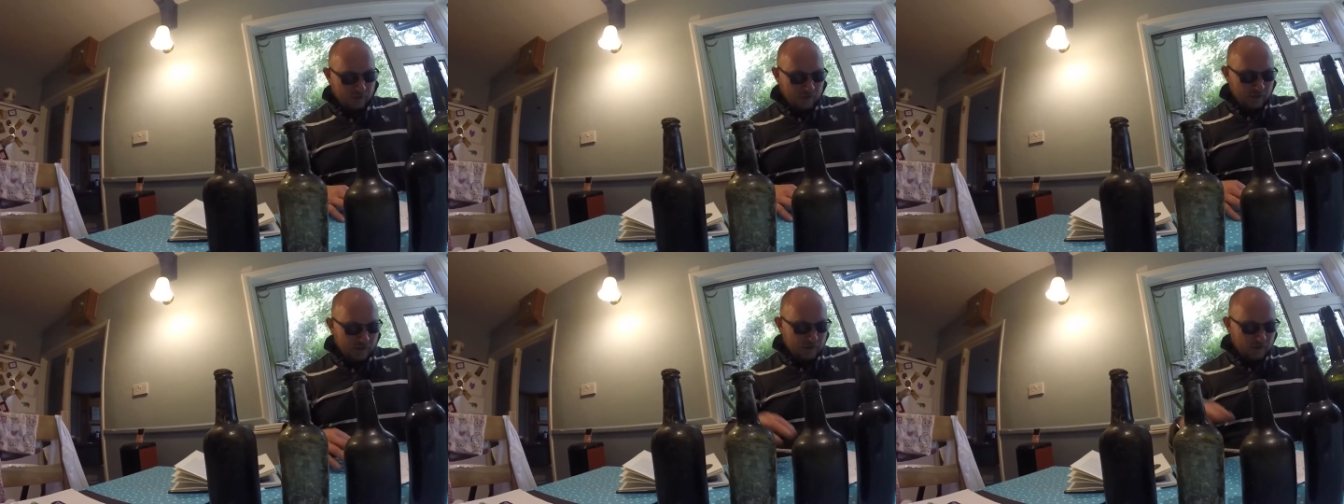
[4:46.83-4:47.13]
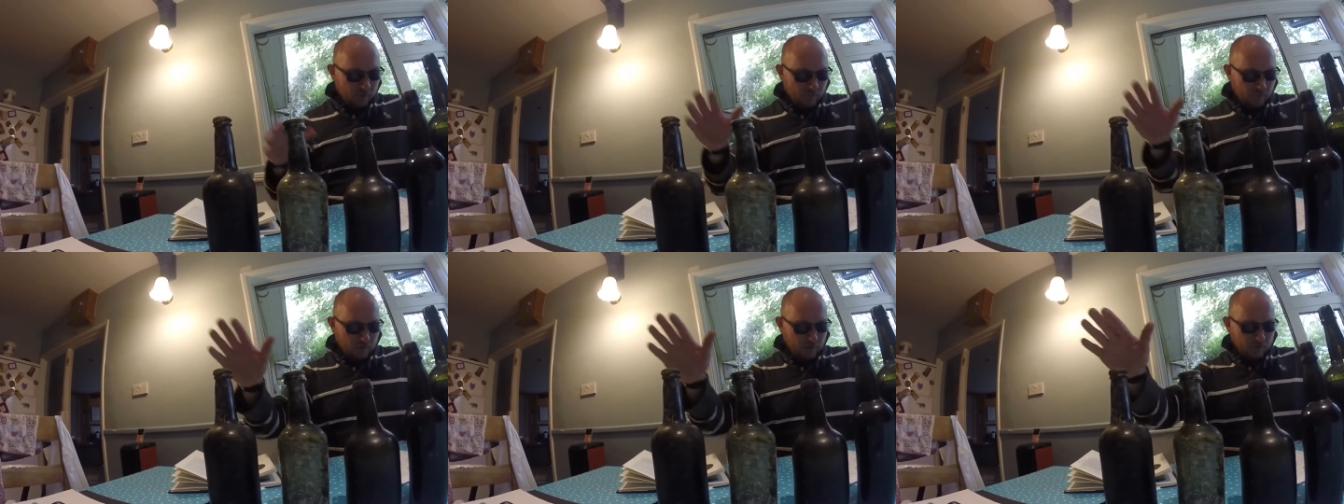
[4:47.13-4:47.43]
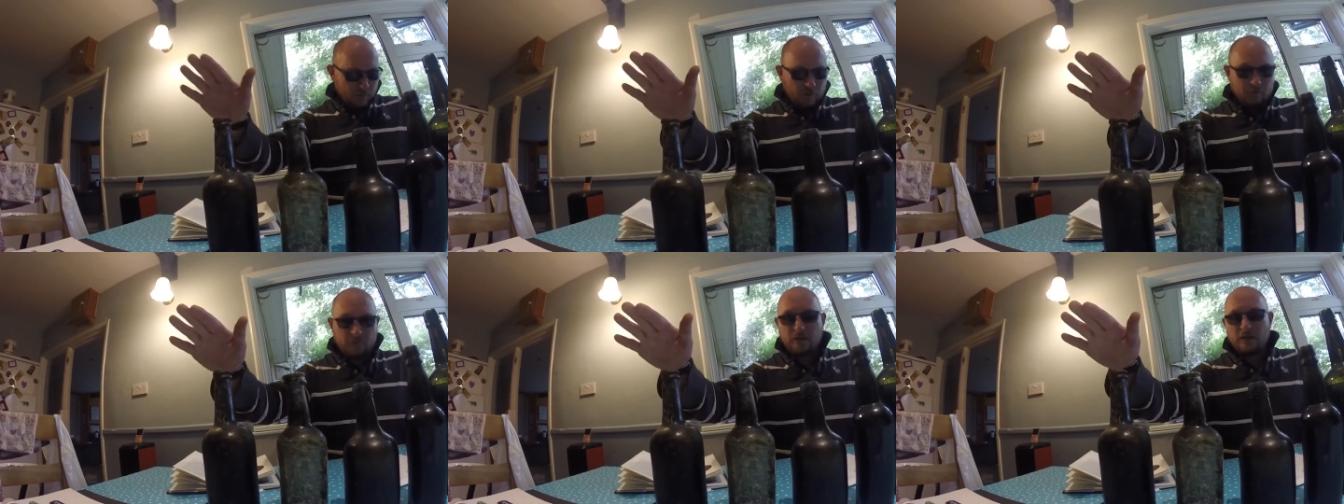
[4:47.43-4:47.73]
So we come
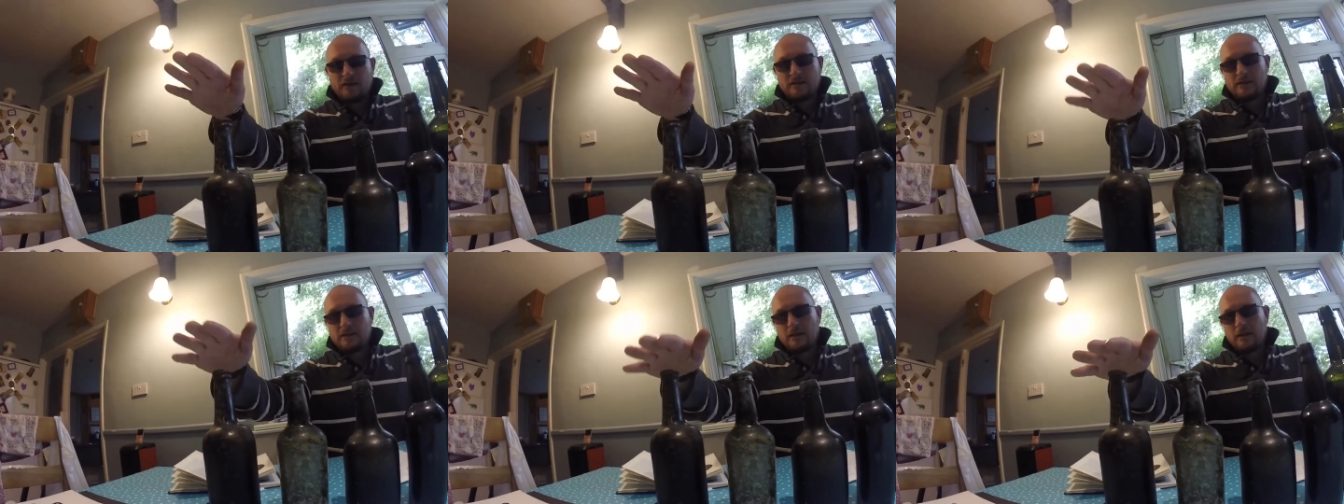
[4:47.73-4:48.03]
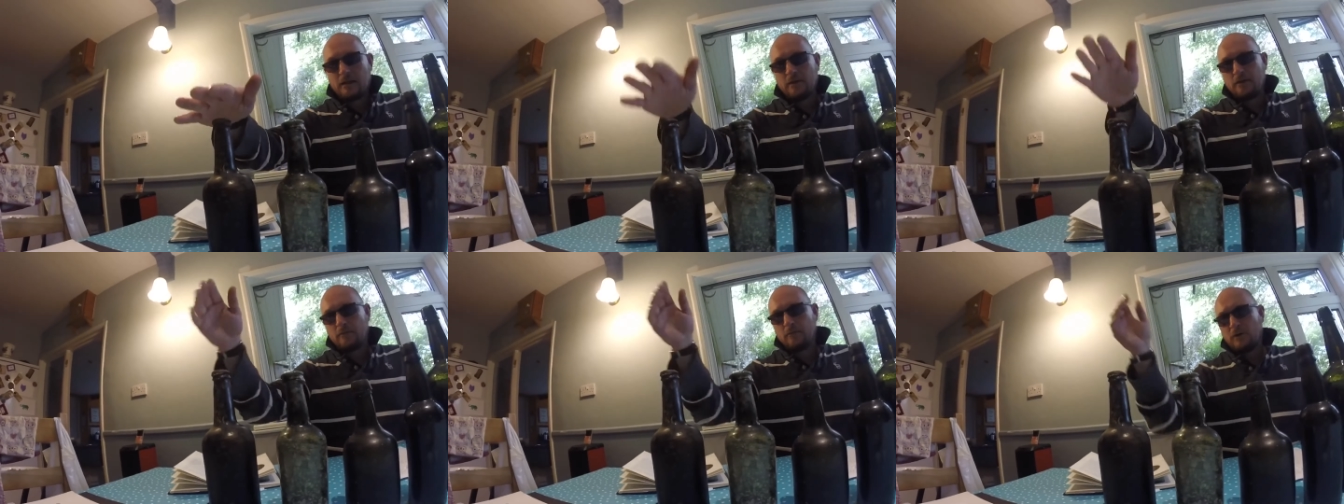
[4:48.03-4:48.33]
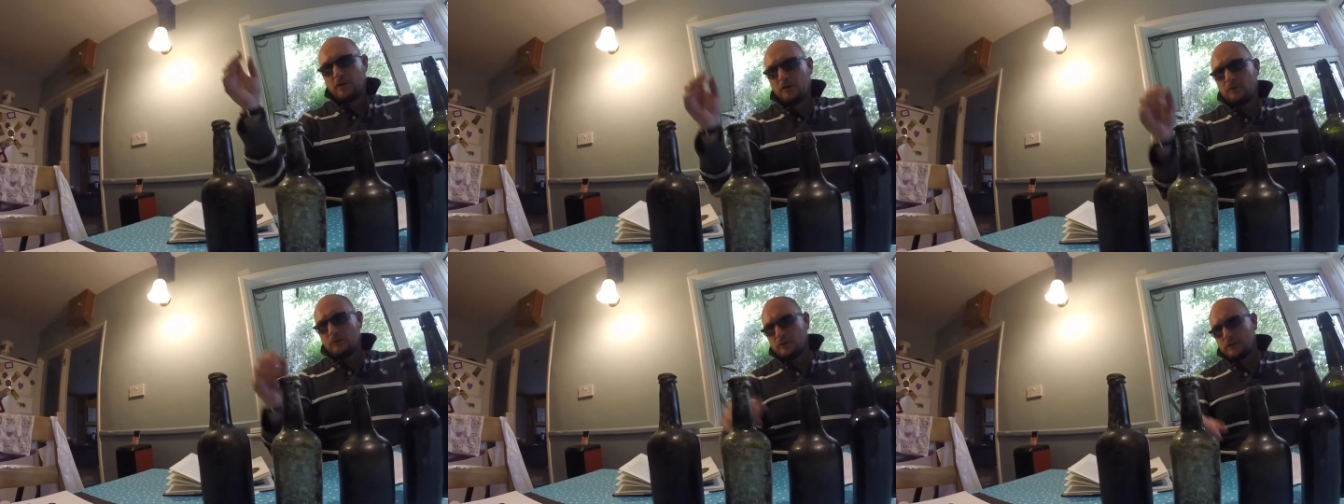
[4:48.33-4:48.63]
up to these cylinder
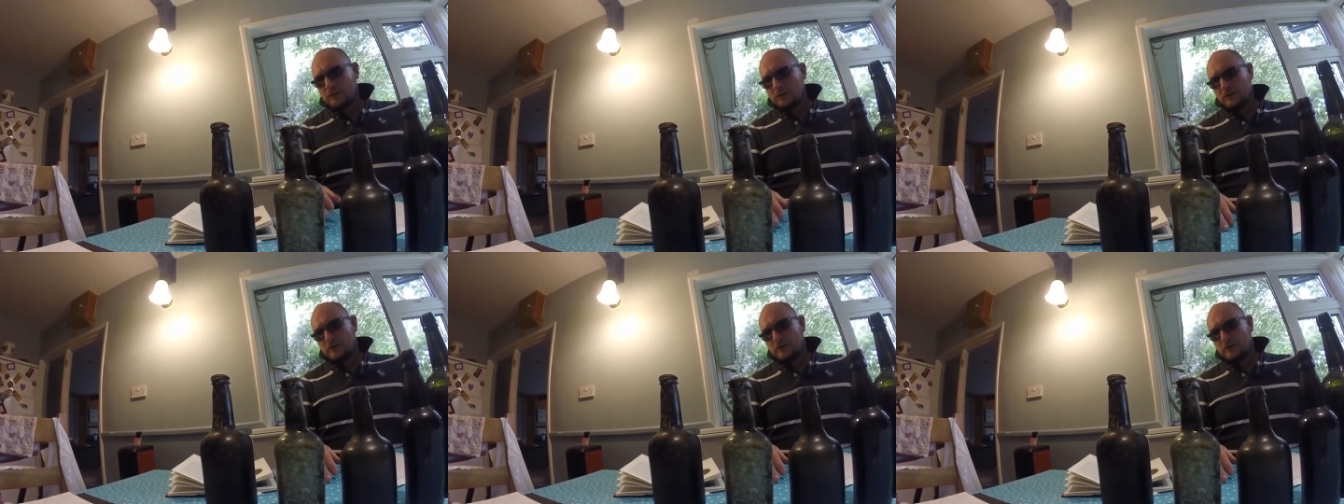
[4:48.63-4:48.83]
bottles.